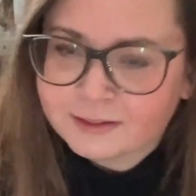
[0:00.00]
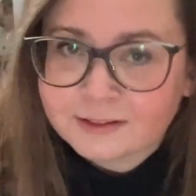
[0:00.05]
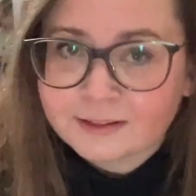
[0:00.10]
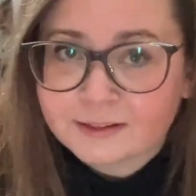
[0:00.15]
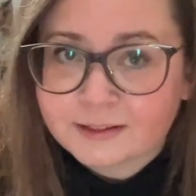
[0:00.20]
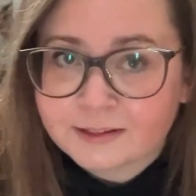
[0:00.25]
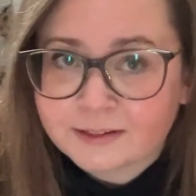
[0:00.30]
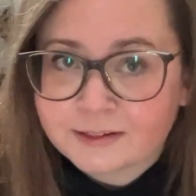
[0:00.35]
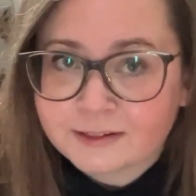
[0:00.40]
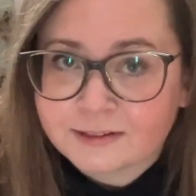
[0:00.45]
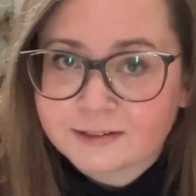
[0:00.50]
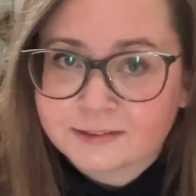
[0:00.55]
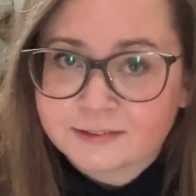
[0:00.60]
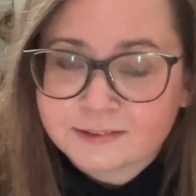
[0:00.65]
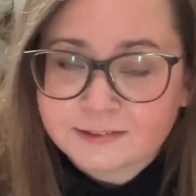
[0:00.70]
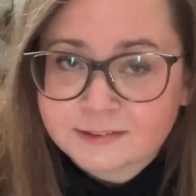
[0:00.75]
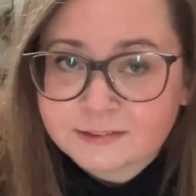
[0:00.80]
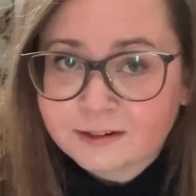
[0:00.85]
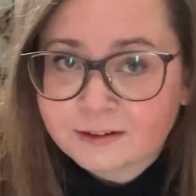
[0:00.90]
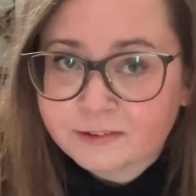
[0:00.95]

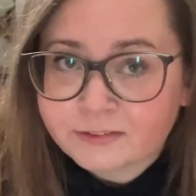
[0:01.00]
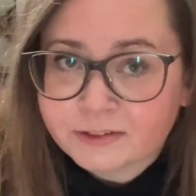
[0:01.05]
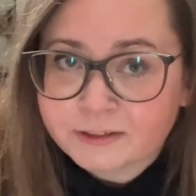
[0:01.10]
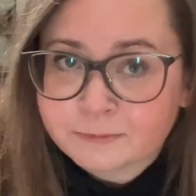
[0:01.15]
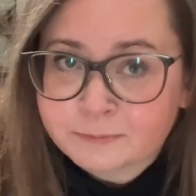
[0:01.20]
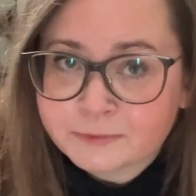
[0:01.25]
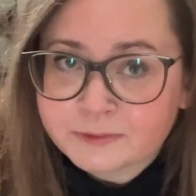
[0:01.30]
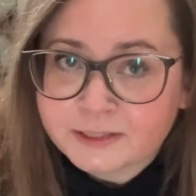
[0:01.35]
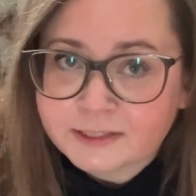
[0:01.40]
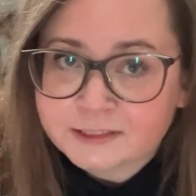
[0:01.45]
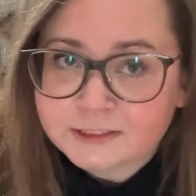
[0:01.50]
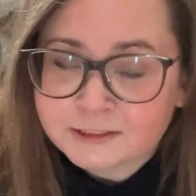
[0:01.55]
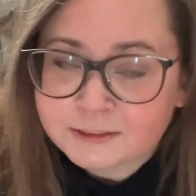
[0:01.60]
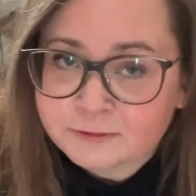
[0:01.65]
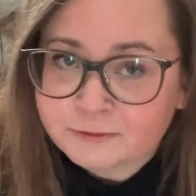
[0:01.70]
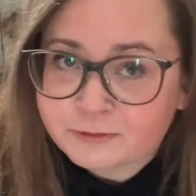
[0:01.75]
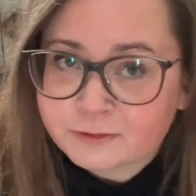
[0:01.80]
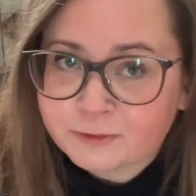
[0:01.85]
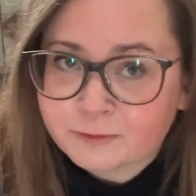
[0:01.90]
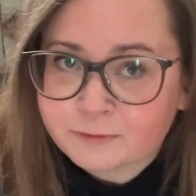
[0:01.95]
is a recommendation
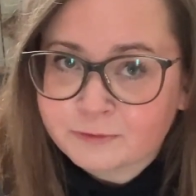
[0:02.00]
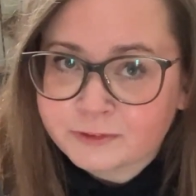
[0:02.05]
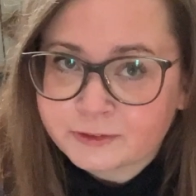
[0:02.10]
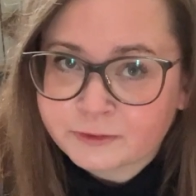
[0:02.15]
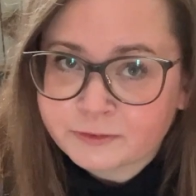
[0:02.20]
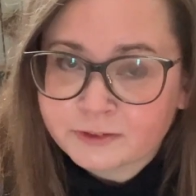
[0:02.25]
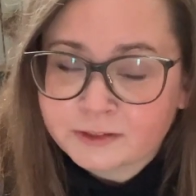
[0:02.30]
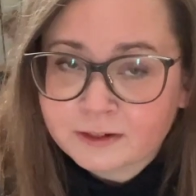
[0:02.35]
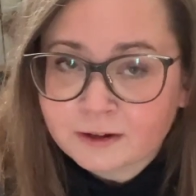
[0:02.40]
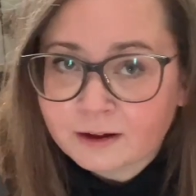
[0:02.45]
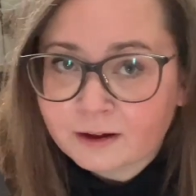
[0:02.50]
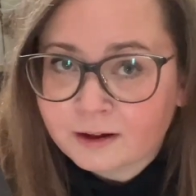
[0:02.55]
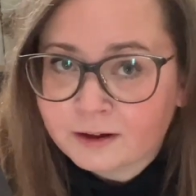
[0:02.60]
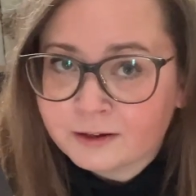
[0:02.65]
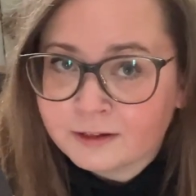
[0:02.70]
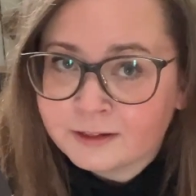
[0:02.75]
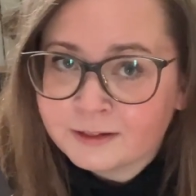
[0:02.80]
from Veronica